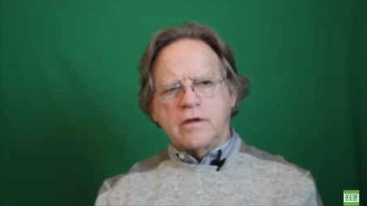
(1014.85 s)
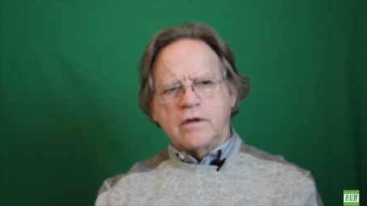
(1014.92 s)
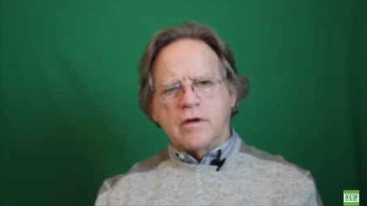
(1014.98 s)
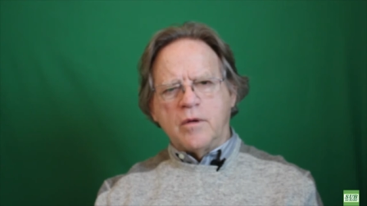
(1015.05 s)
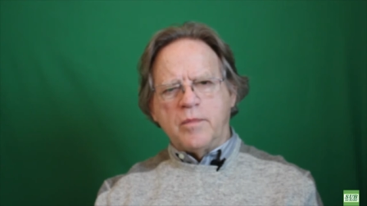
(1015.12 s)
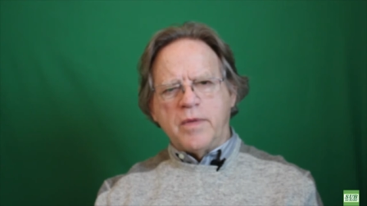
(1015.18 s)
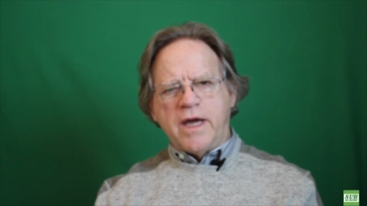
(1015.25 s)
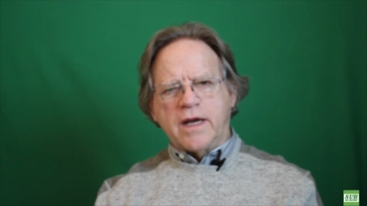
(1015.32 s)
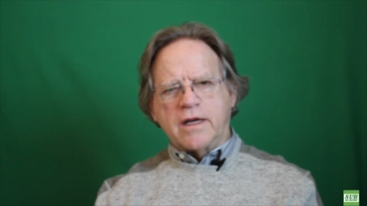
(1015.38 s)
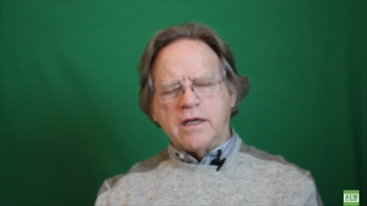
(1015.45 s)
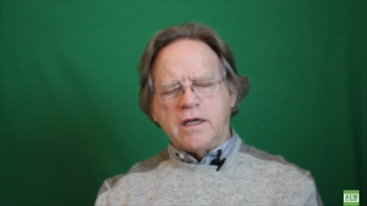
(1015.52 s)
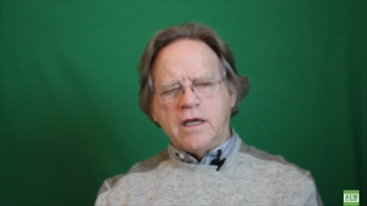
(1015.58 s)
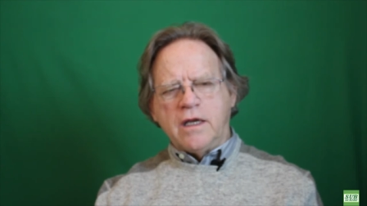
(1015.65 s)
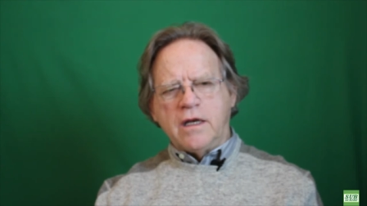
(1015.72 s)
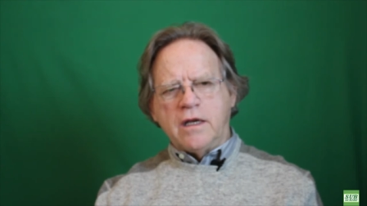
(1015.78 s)
go back to
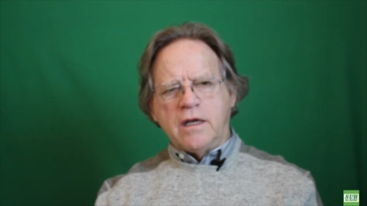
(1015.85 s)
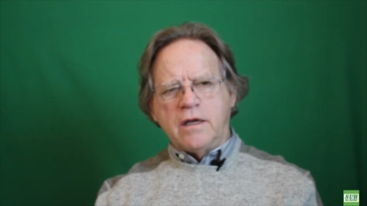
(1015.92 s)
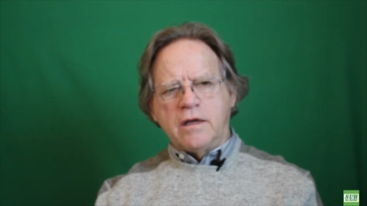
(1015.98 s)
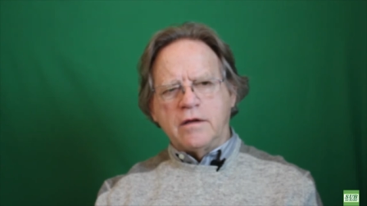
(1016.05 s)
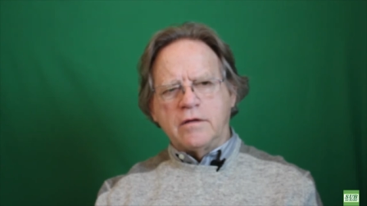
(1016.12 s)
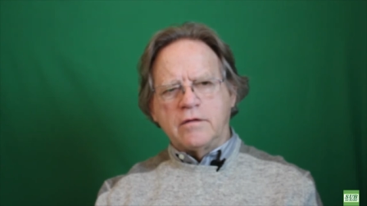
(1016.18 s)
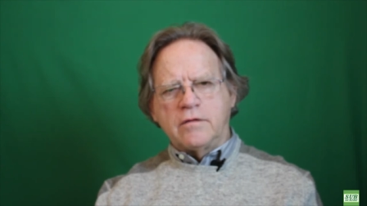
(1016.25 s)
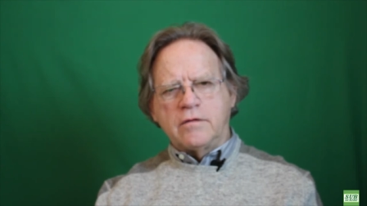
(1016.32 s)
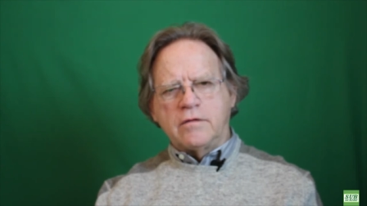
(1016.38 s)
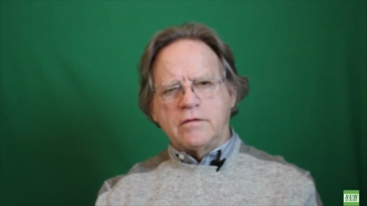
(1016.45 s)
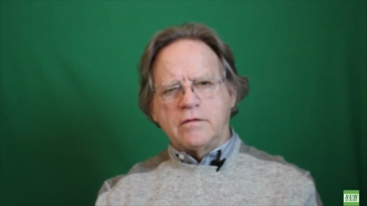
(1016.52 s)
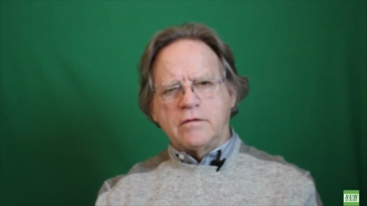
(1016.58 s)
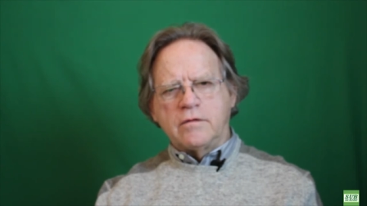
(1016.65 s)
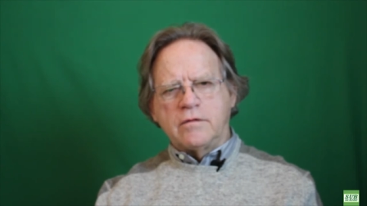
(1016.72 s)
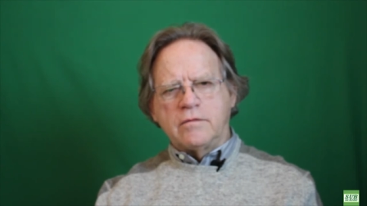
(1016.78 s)
eating.
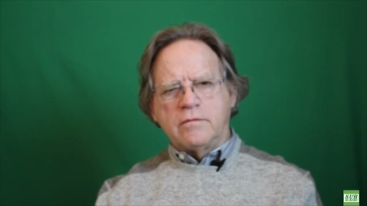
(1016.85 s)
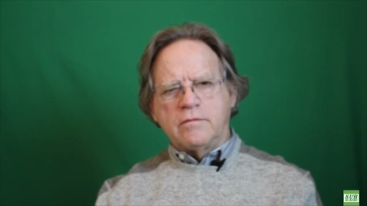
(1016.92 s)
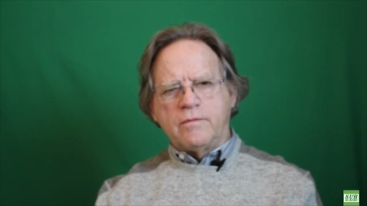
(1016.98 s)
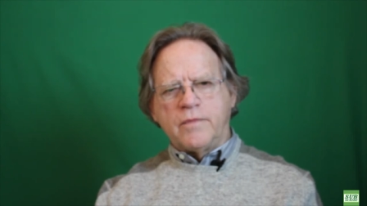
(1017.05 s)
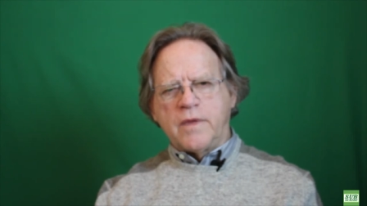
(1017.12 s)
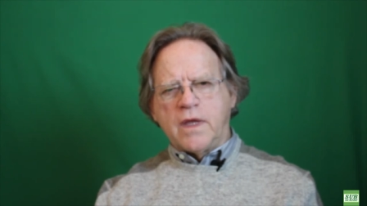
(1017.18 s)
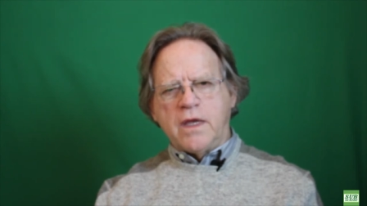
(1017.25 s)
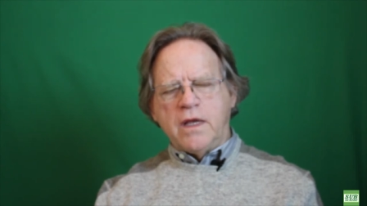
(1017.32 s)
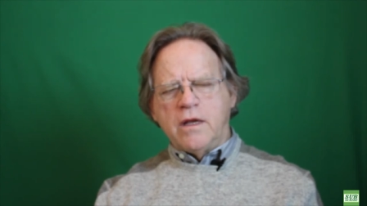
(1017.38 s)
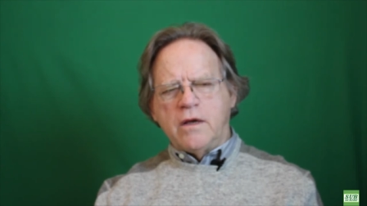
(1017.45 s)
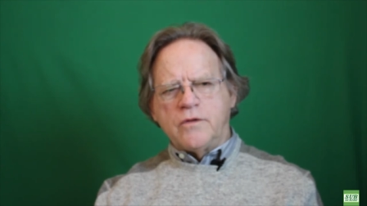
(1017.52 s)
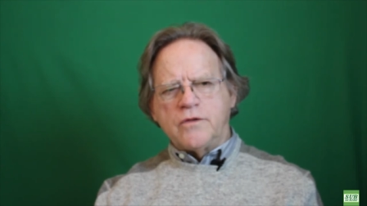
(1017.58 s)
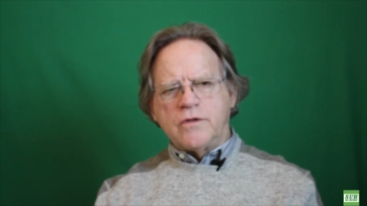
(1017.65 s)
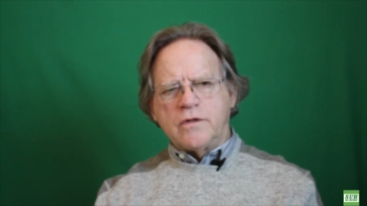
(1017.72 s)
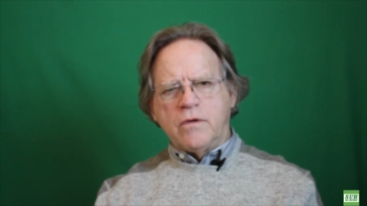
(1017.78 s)
He knows
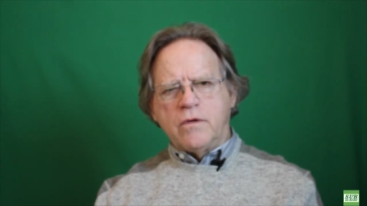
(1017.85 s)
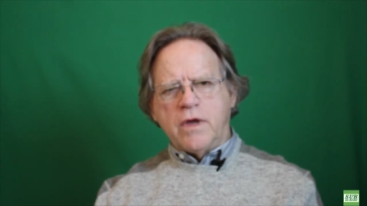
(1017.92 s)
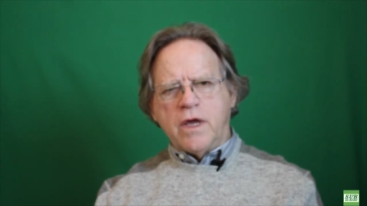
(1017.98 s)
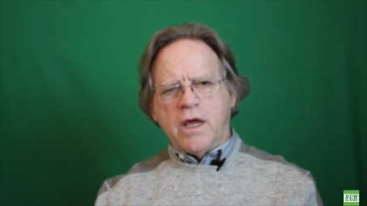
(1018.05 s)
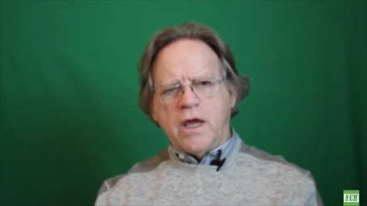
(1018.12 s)
it's okay.